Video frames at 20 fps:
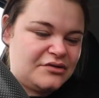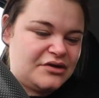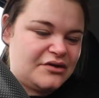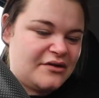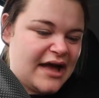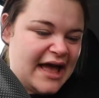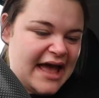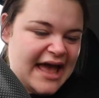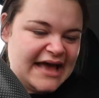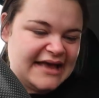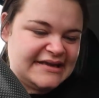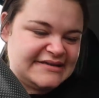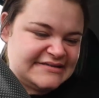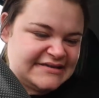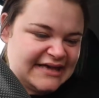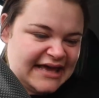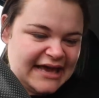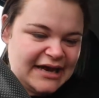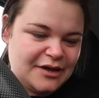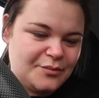your hair,
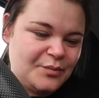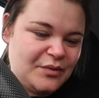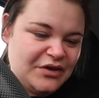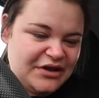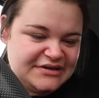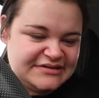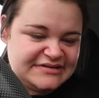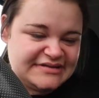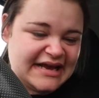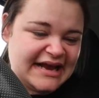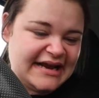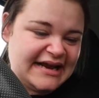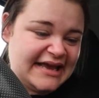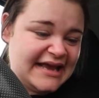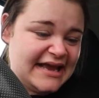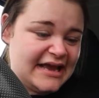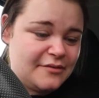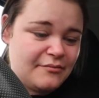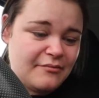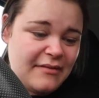skin,
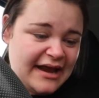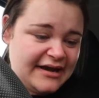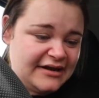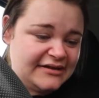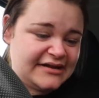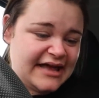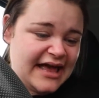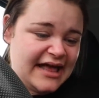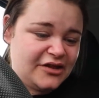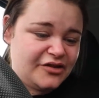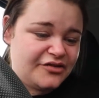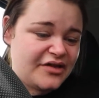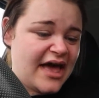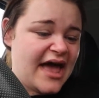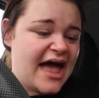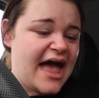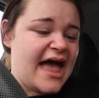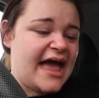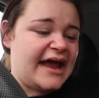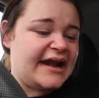personality and mental health
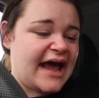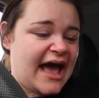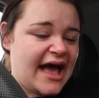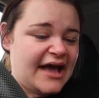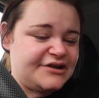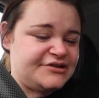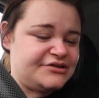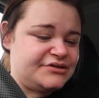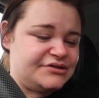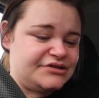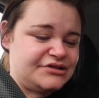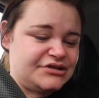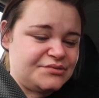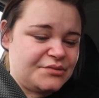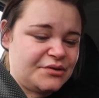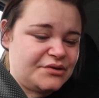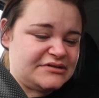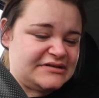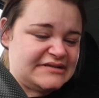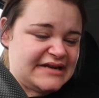and attitude
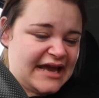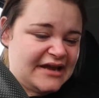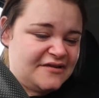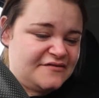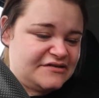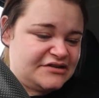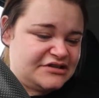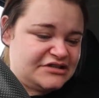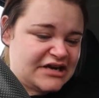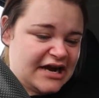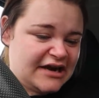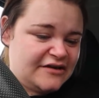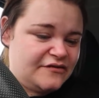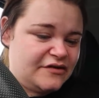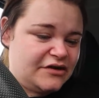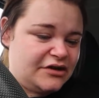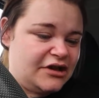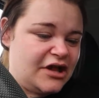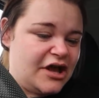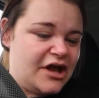towards life in
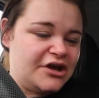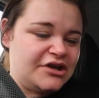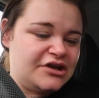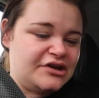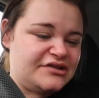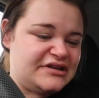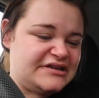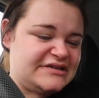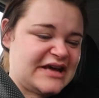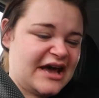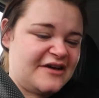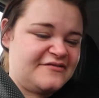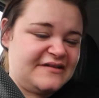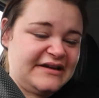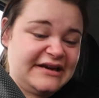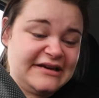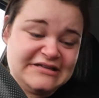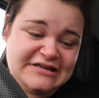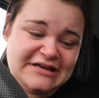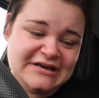general. You're the
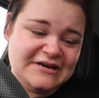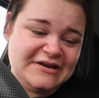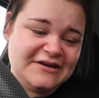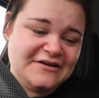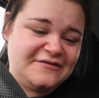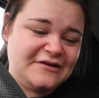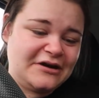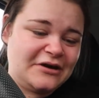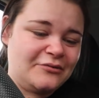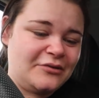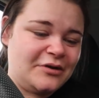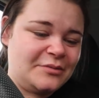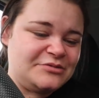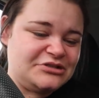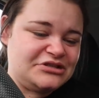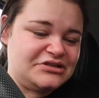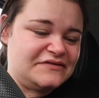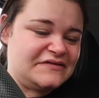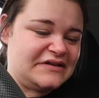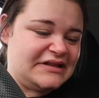definition of a glow up
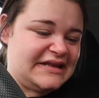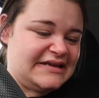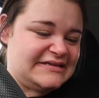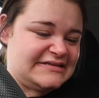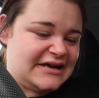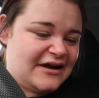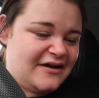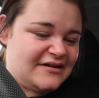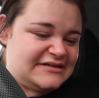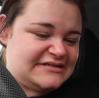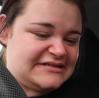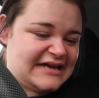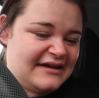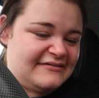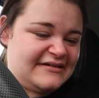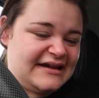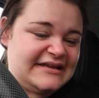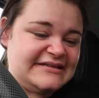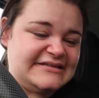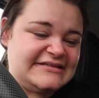during this
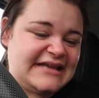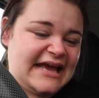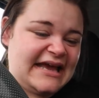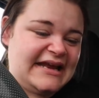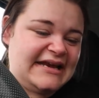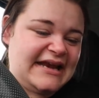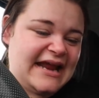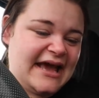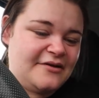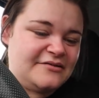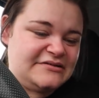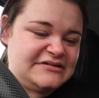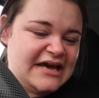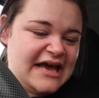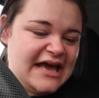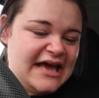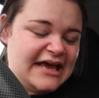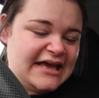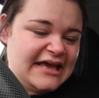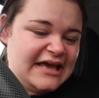lockdown, inside and out.
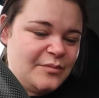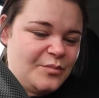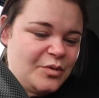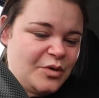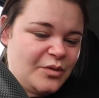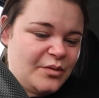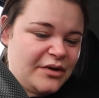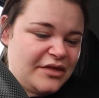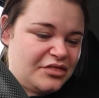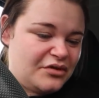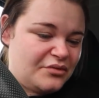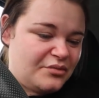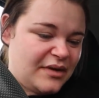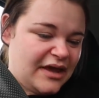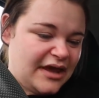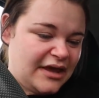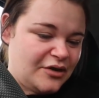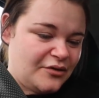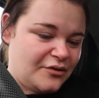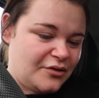Keep going the
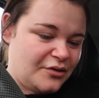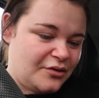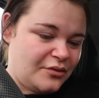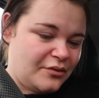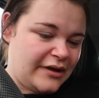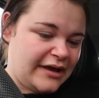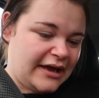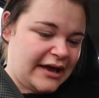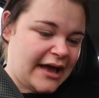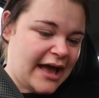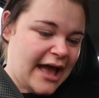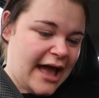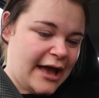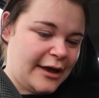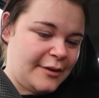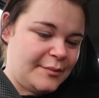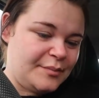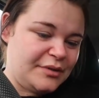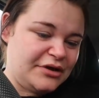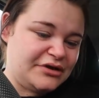way you're going,
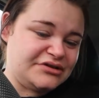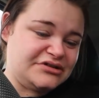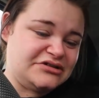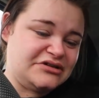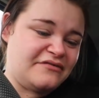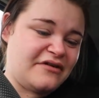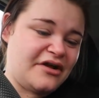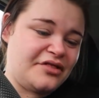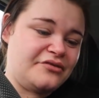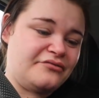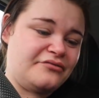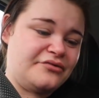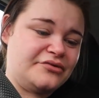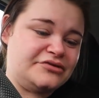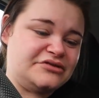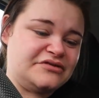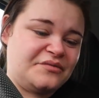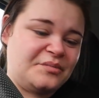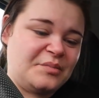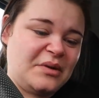because you're on the
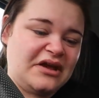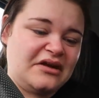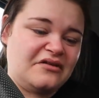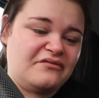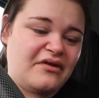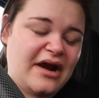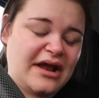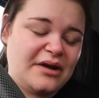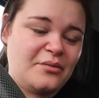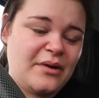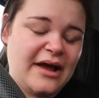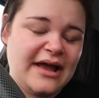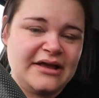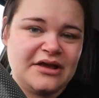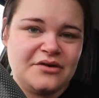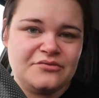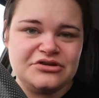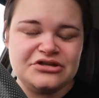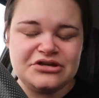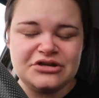road of being right where
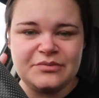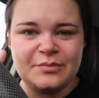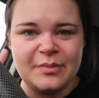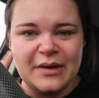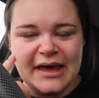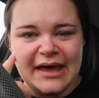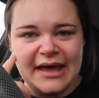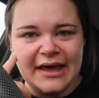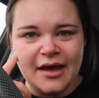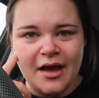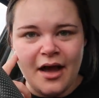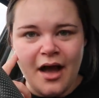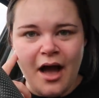you should be."